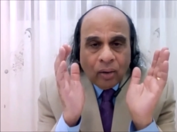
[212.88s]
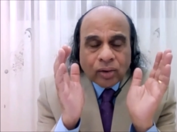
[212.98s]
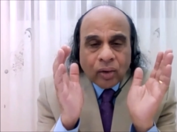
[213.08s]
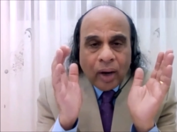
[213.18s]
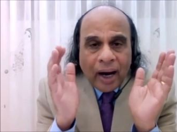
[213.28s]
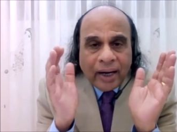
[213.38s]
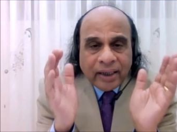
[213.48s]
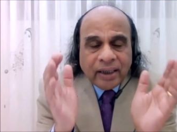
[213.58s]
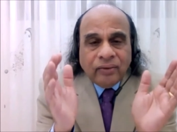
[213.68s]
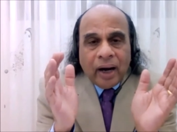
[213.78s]
also
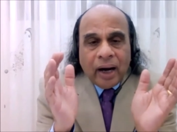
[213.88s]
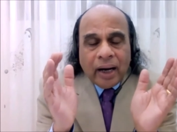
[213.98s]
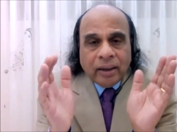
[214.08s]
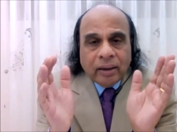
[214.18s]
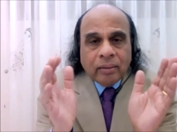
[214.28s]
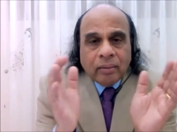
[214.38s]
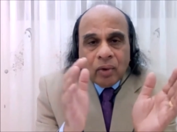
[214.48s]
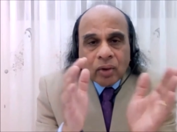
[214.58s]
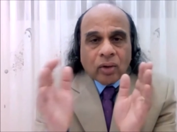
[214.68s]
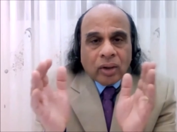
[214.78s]
identified
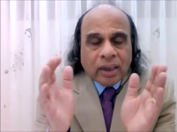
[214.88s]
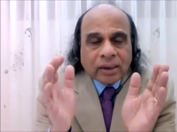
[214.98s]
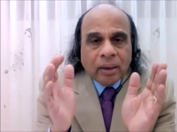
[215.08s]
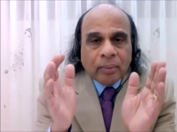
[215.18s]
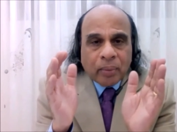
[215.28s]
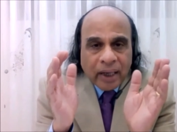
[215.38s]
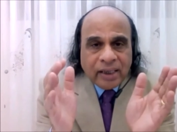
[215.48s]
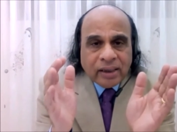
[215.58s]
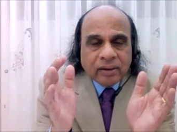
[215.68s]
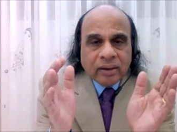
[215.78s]
more or less the
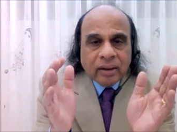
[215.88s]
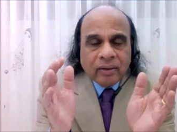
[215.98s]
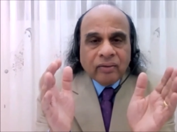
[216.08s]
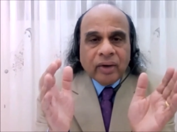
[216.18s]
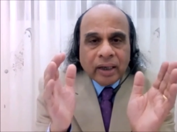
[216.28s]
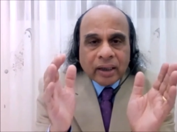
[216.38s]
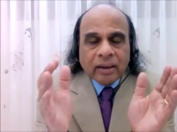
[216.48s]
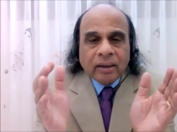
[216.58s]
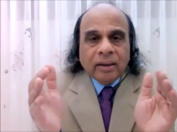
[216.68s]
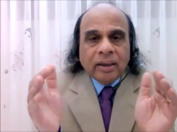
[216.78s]
place where
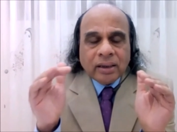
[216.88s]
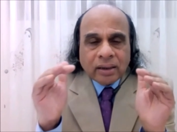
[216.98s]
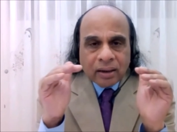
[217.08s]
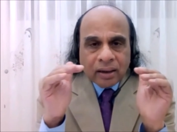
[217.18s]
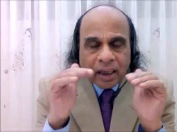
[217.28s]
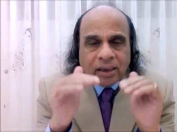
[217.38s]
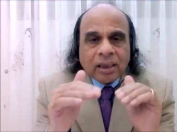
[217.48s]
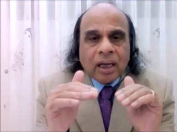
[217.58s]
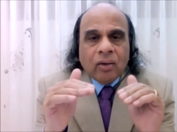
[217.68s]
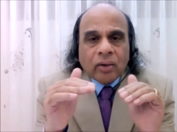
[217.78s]
this
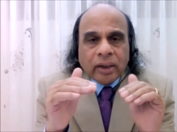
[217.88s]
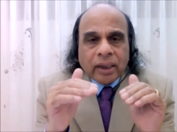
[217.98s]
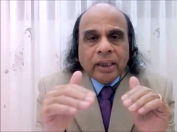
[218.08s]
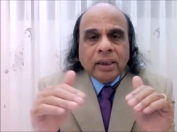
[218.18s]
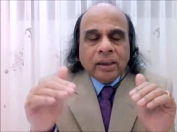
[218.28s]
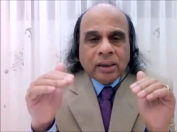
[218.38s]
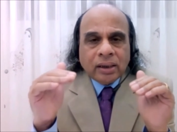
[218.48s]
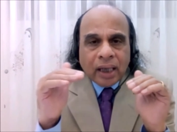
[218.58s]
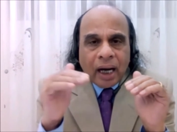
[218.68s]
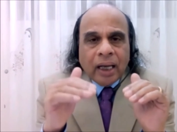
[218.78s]
extraordinary
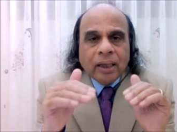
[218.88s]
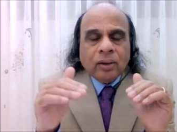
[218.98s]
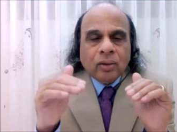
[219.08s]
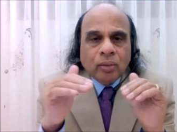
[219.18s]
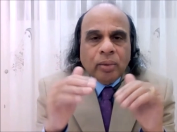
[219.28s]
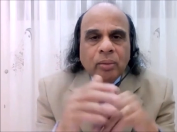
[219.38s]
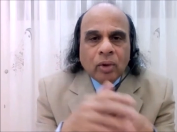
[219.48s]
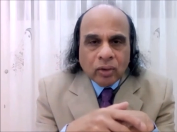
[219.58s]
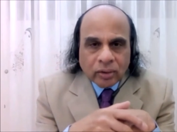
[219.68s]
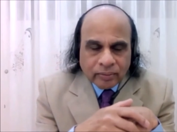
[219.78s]
child could be
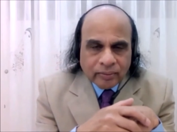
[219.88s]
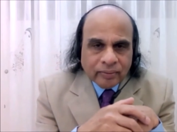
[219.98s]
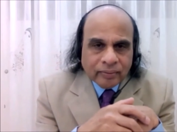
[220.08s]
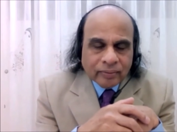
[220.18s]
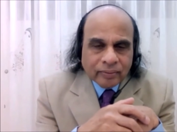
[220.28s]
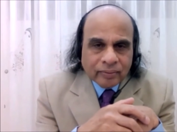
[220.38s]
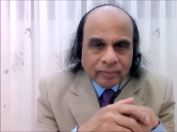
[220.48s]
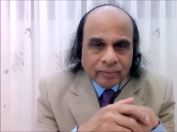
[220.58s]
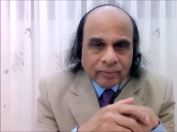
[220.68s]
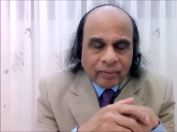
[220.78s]
born.
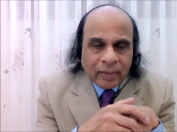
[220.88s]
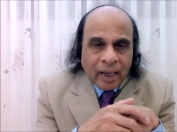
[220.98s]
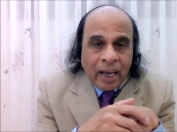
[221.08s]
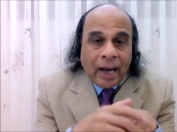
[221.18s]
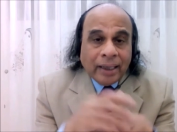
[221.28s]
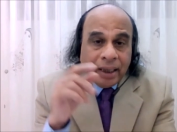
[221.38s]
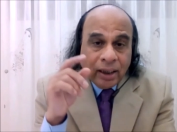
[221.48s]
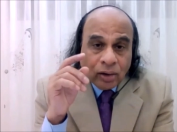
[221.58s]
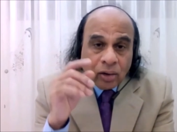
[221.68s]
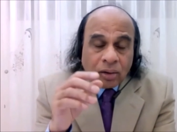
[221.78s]
And they
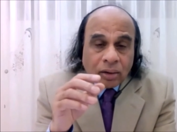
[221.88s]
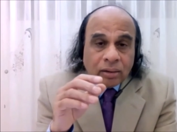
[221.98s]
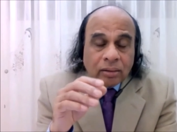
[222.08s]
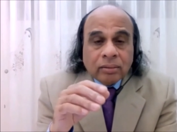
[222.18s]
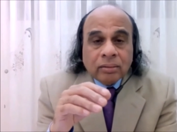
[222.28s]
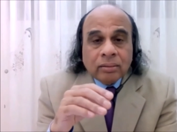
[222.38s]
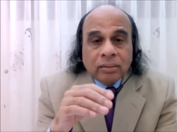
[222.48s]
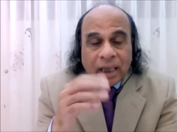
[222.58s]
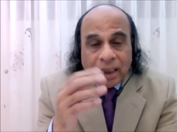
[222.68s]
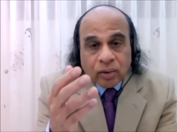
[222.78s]
thought,
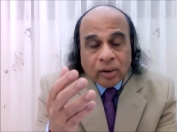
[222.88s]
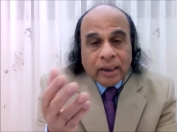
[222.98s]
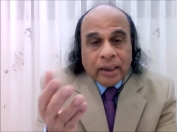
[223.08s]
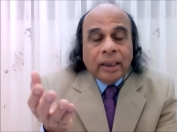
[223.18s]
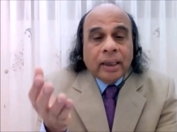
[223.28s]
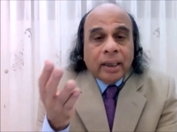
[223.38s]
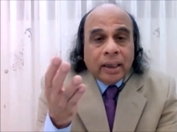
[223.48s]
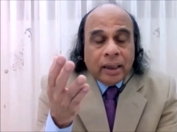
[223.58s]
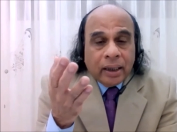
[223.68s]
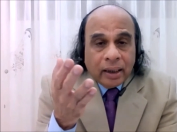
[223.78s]
naturally,
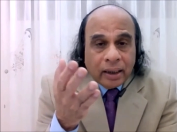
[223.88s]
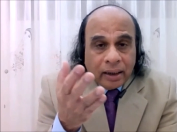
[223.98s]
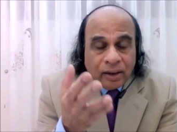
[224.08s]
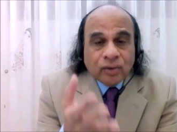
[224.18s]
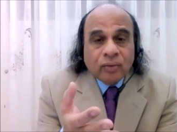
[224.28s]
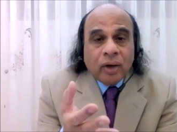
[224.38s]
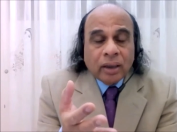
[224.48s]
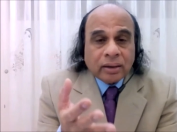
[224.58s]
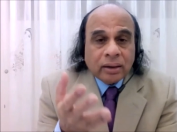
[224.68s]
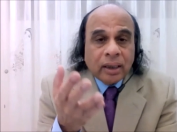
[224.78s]
this
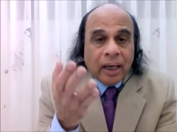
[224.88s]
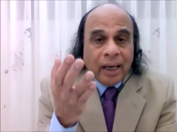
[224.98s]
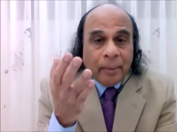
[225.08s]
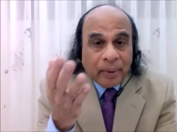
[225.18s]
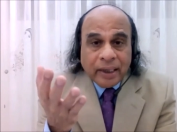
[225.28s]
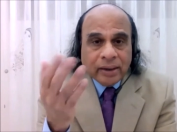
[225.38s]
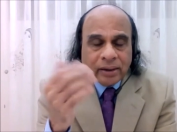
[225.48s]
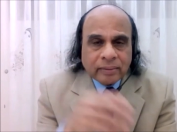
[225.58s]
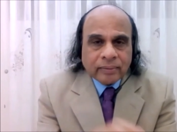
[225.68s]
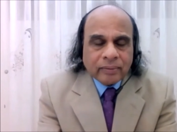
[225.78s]
was a
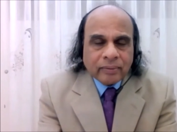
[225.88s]
prince.